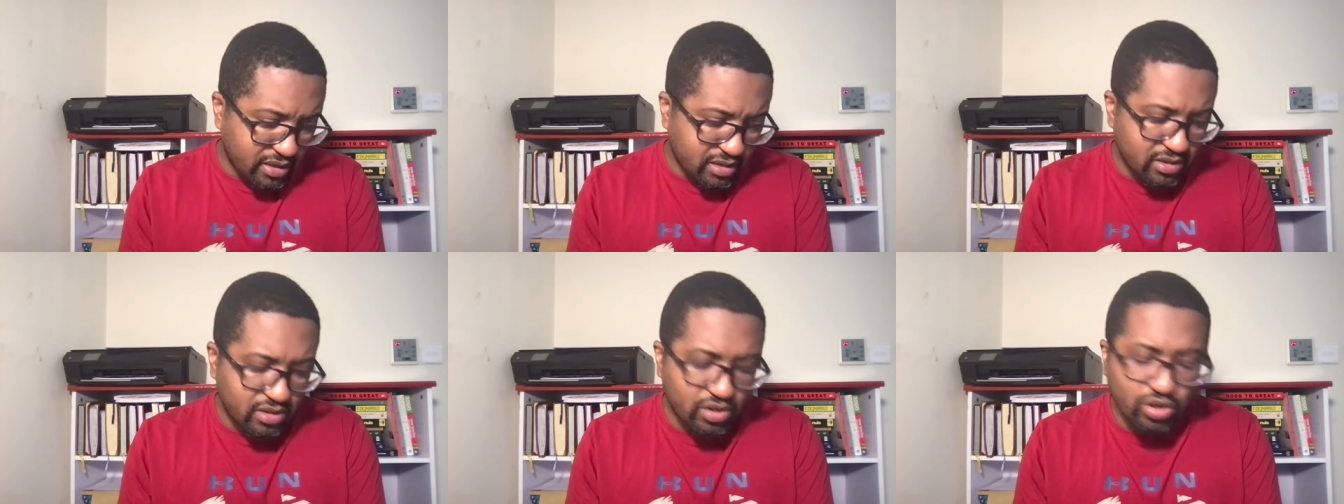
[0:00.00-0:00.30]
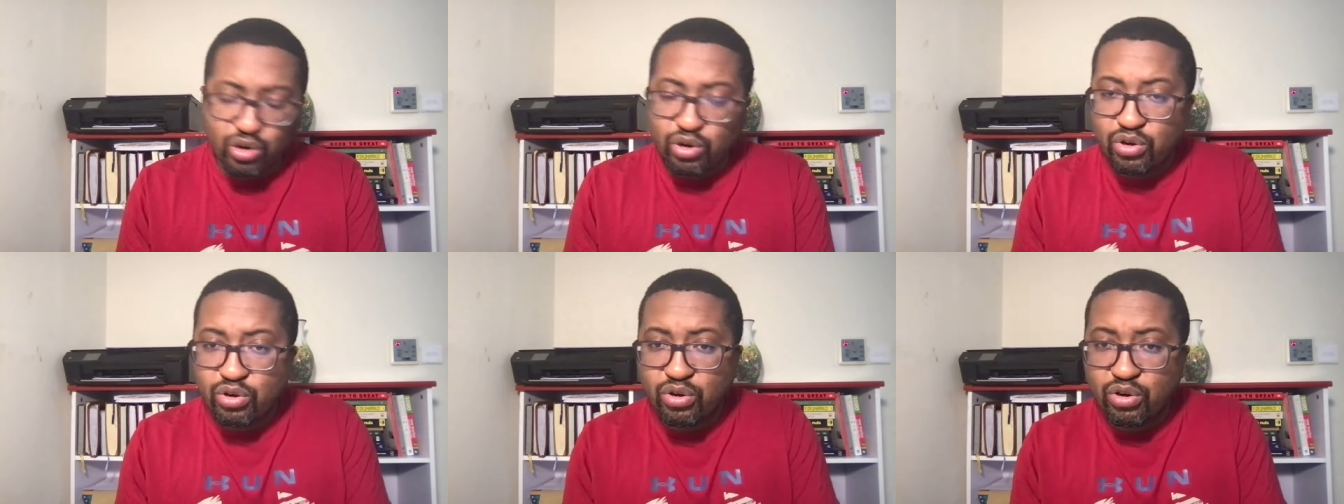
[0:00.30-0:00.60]

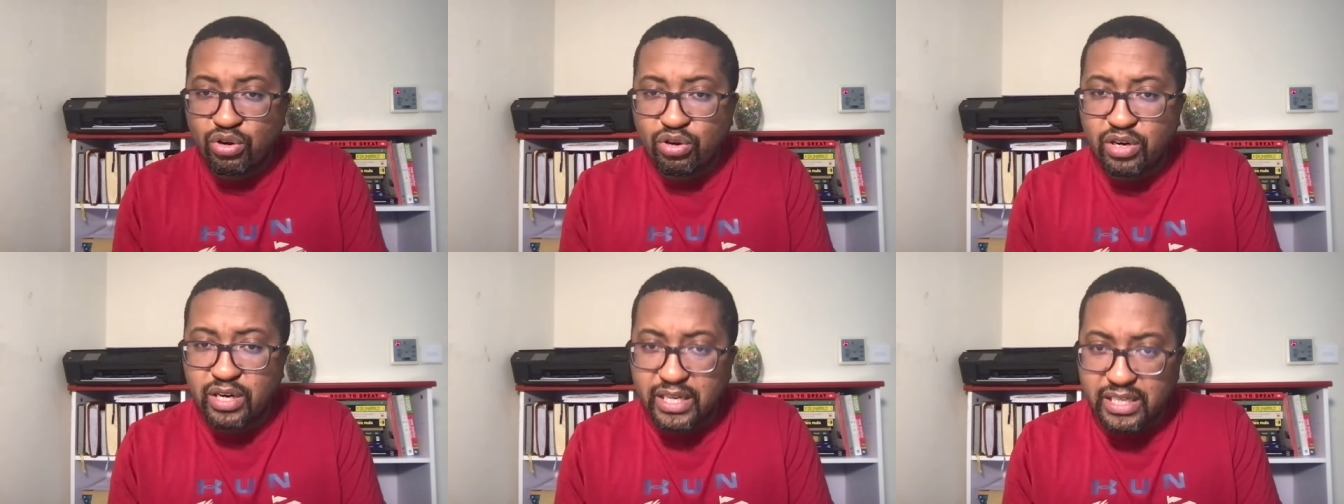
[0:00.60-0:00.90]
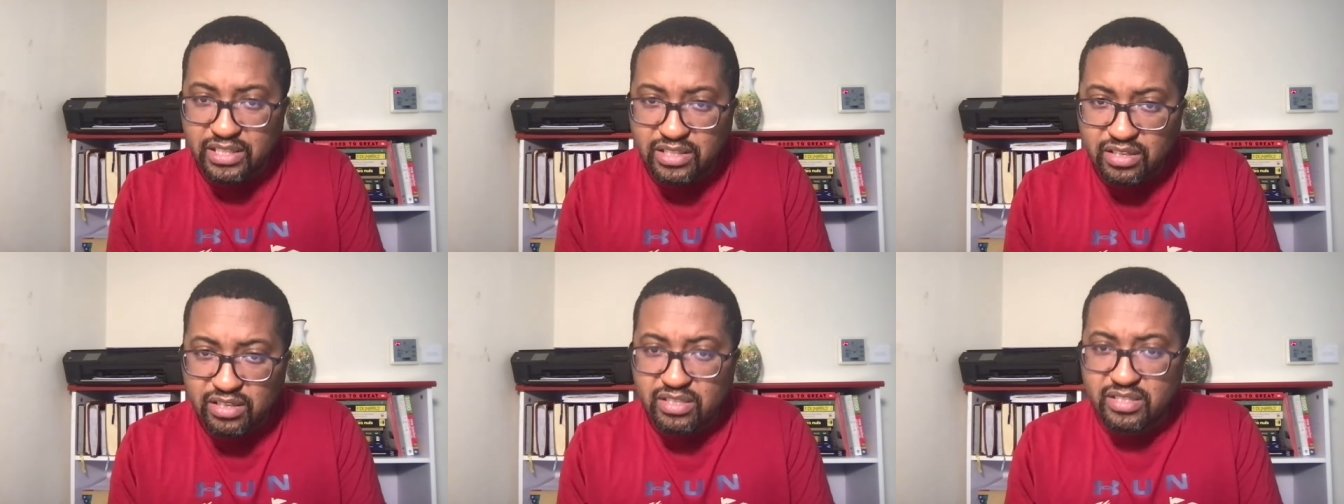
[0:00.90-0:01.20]
local
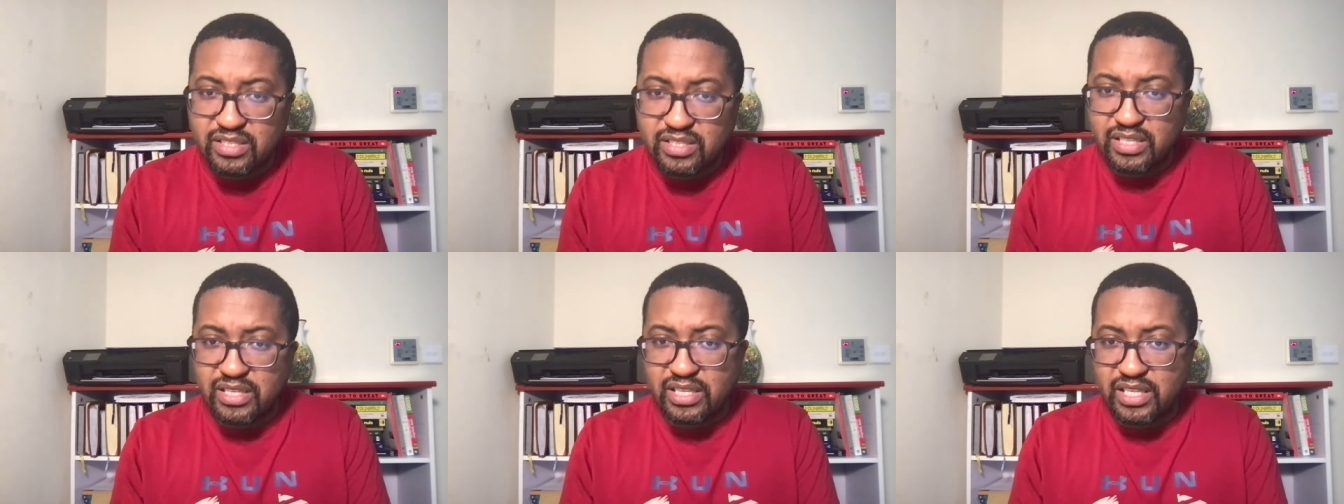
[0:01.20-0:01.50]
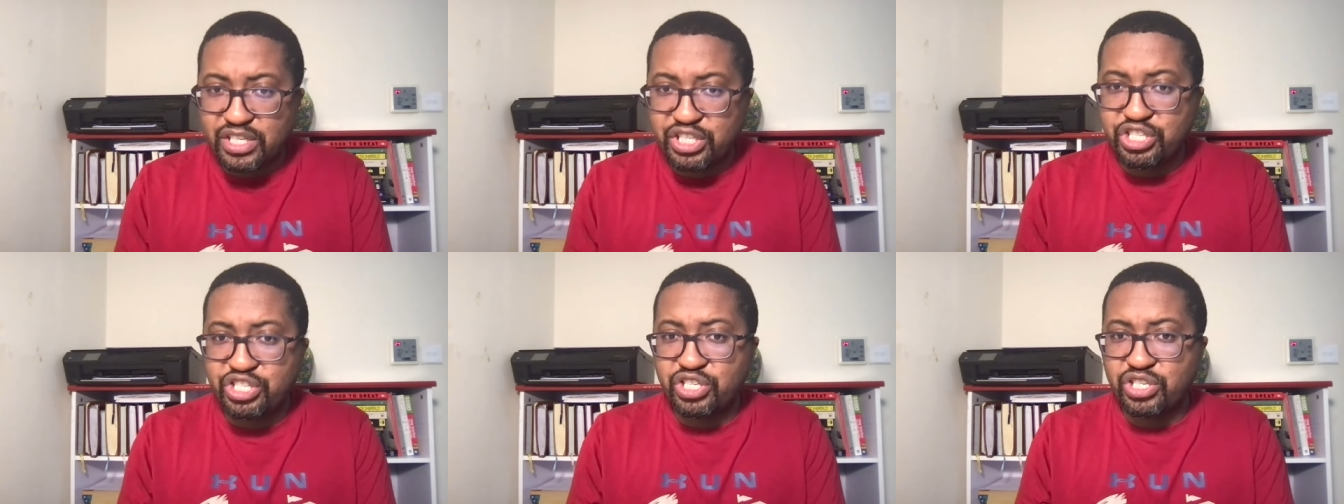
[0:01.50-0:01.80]
leaders and
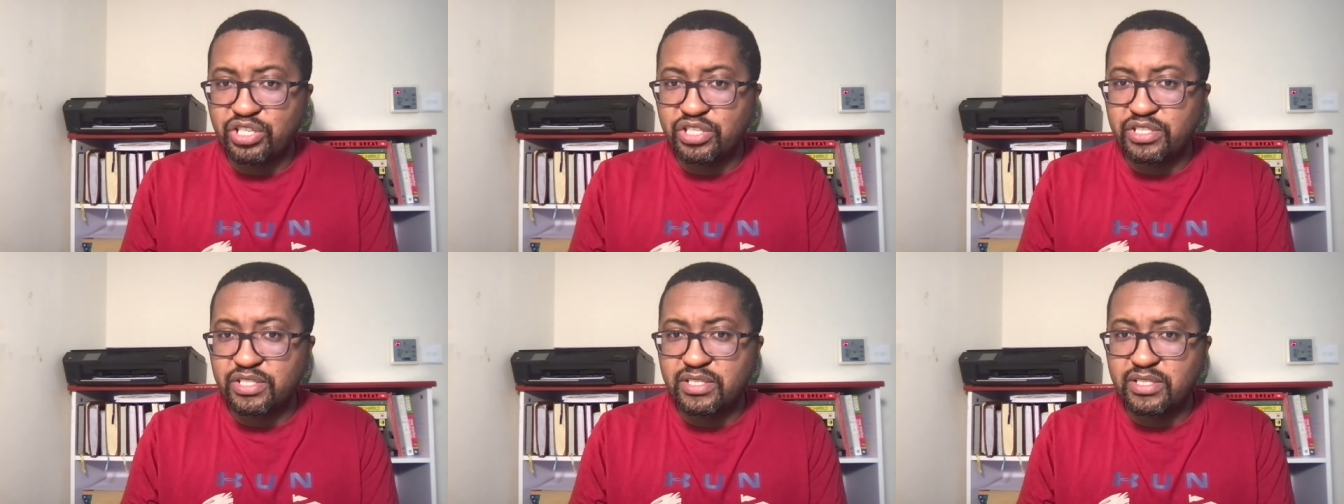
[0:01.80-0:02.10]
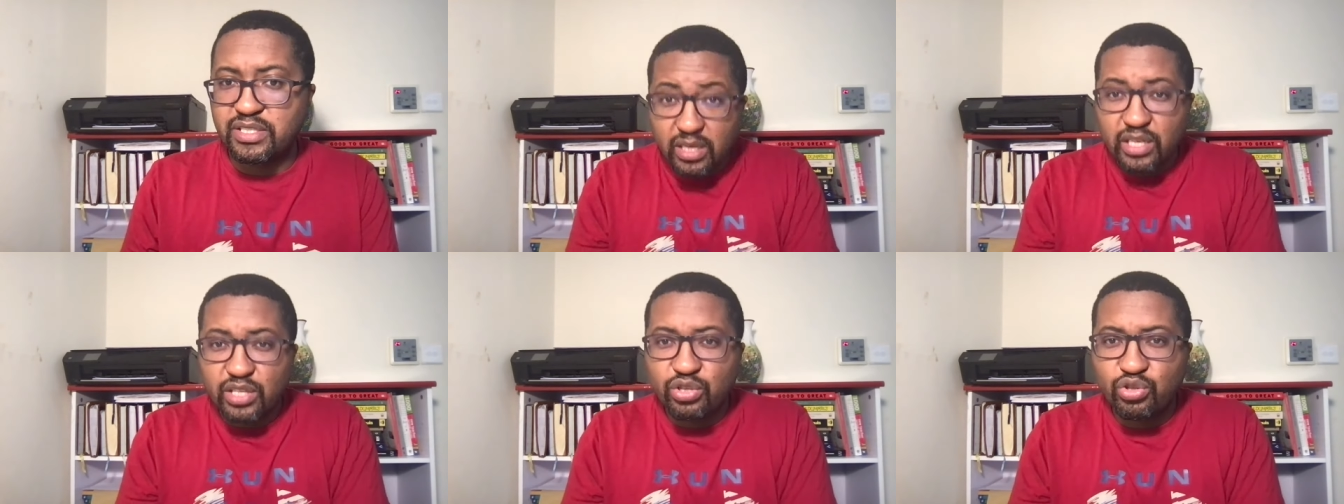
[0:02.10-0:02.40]
teachers
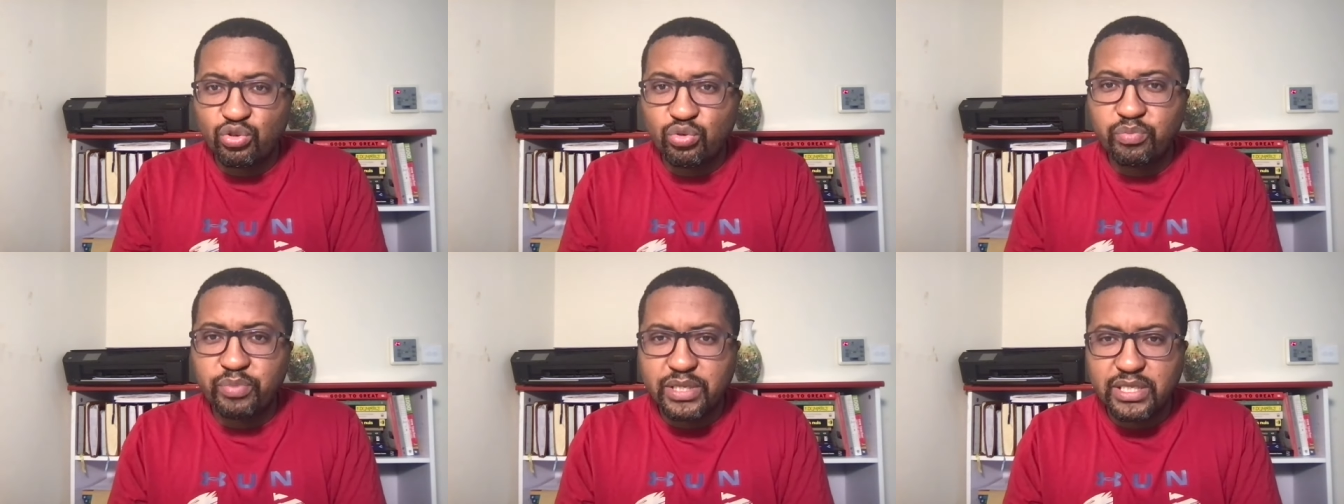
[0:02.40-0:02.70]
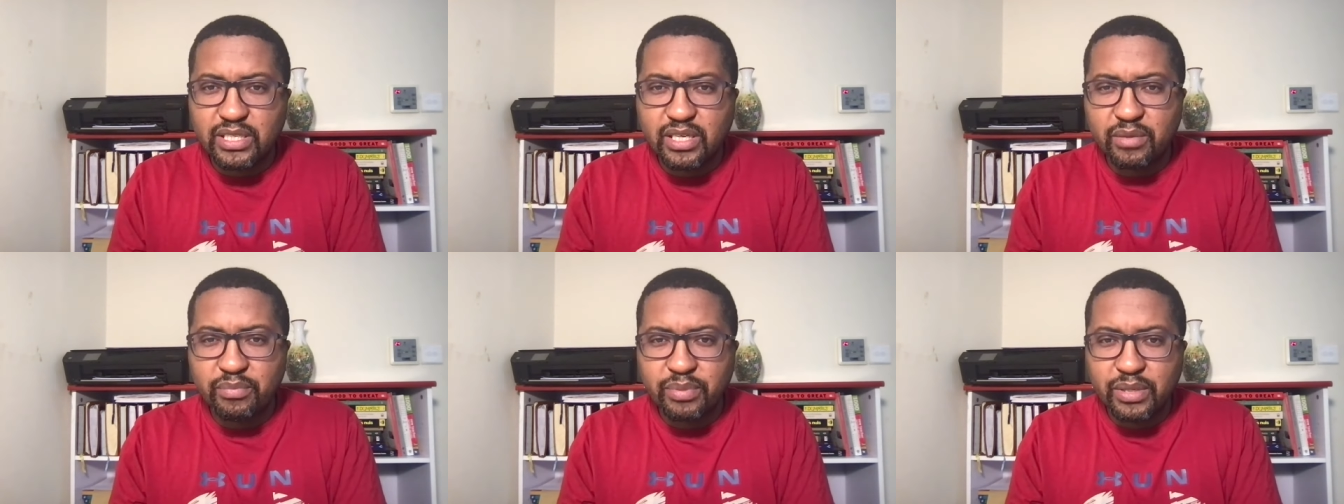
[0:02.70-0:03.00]
into
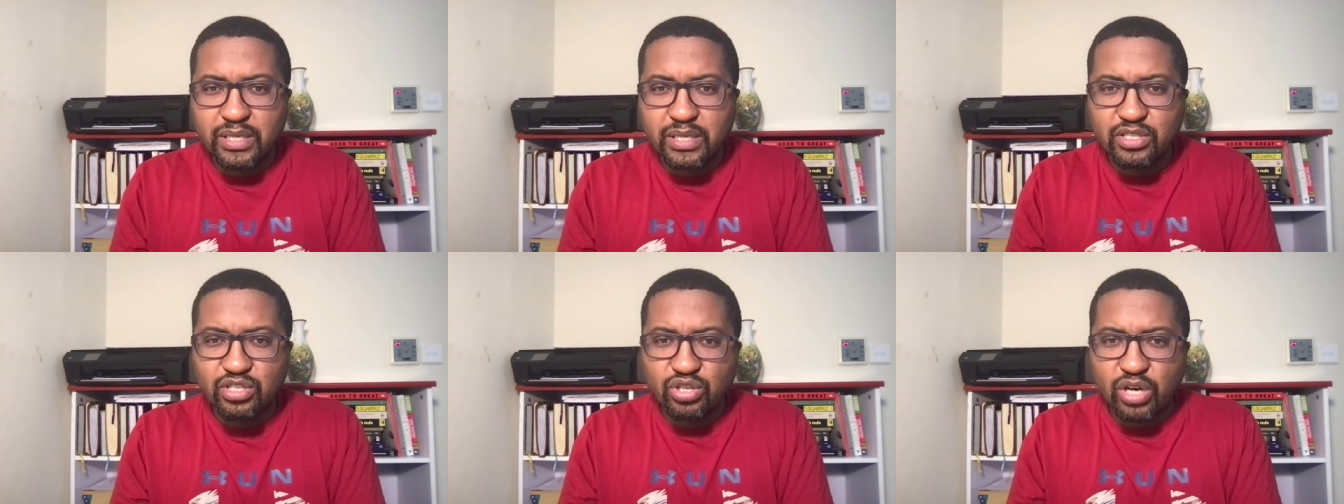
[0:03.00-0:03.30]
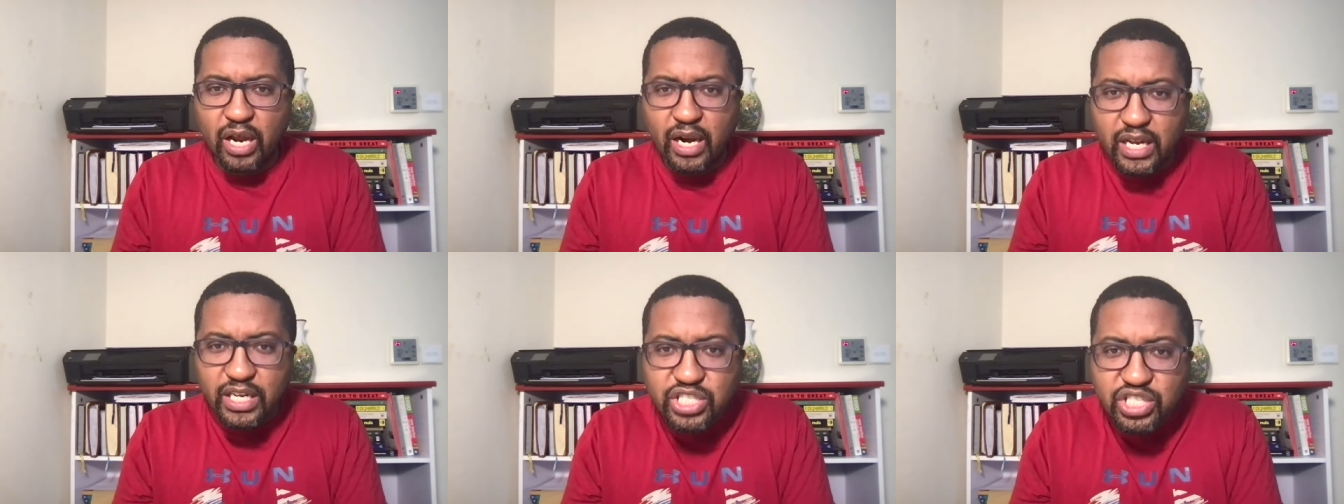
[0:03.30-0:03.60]
peacekeeping
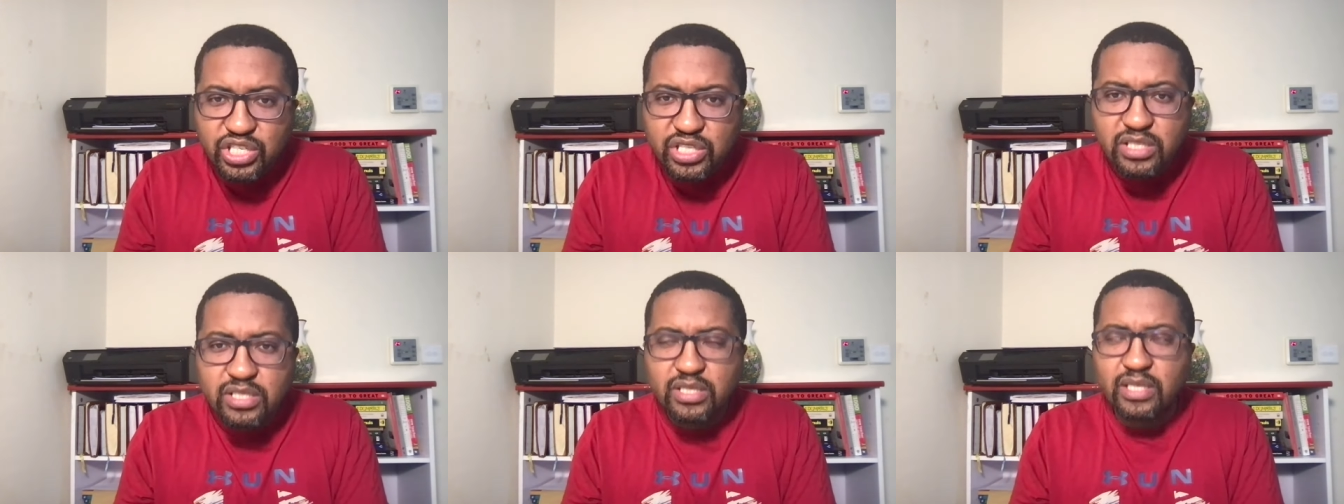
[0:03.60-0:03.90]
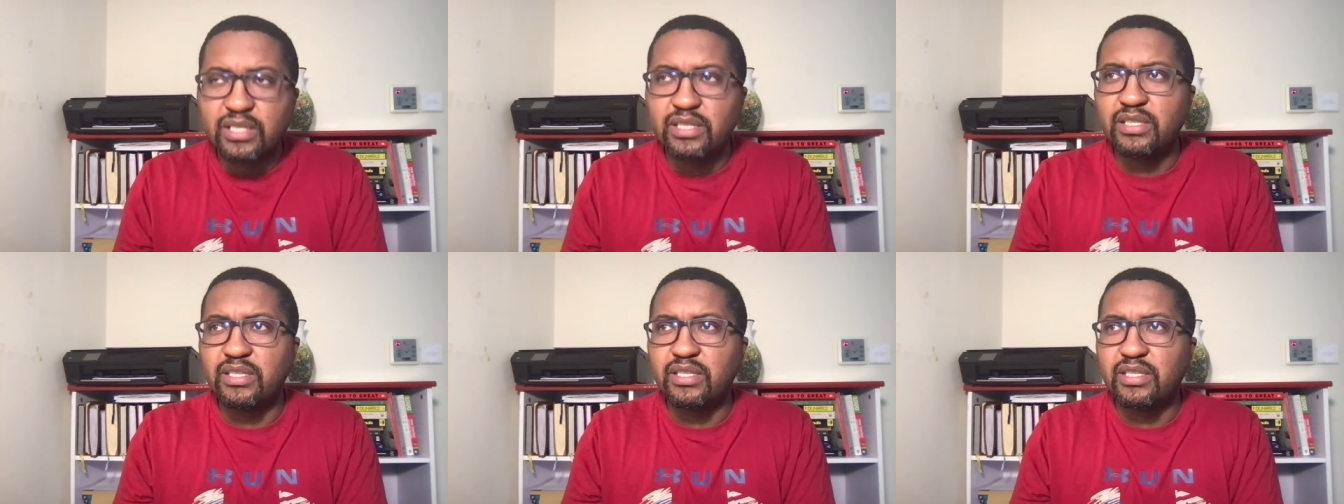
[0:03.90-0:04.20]
strategies
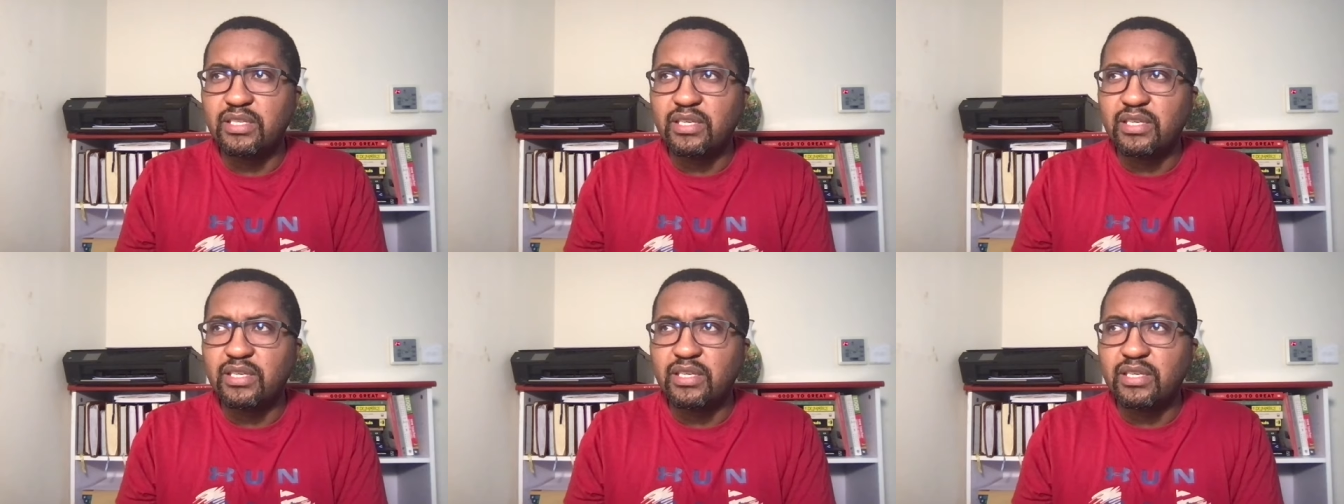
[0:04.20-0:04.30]
and